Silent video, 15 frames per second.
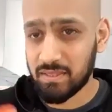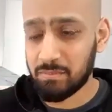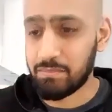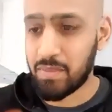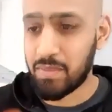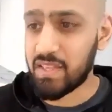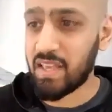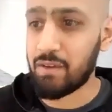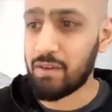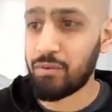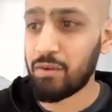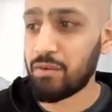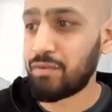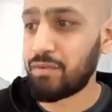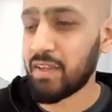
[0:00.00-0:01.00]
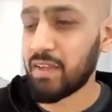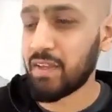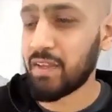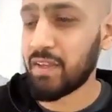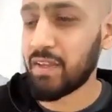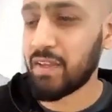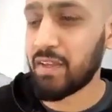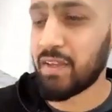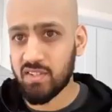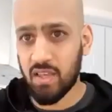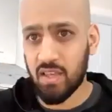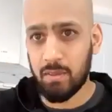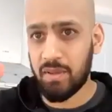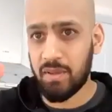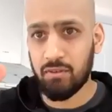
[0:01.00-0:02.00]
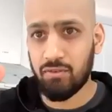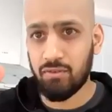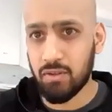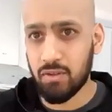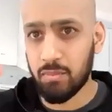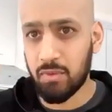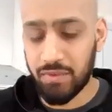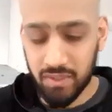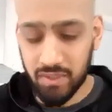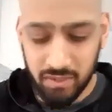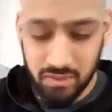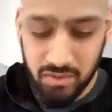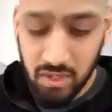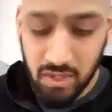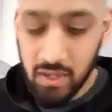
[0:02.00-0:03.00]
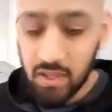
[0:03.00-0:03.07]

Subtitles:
Be careful with your fingers. I always get a bit of red on my fingers.